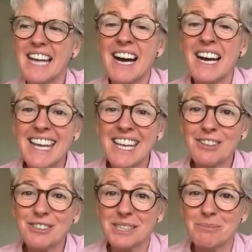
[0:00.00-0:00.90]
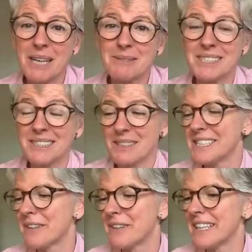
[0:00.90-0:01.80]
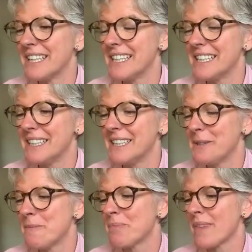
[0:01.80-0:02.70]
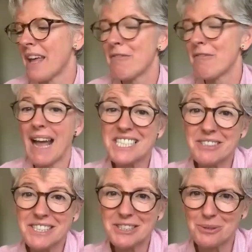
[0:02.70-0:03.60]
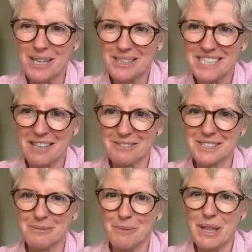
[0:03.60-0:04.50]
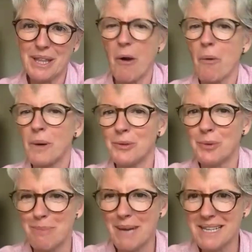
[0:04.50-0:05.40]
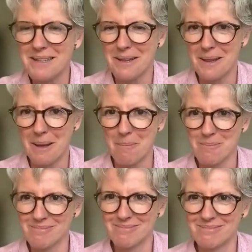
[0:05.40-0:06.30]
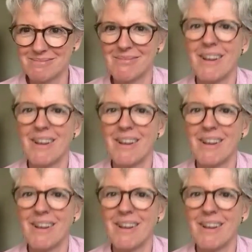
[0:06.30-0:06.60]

Yes. And our ego sometimes is very flattering to ourselves, and we think, we'll do it better than them.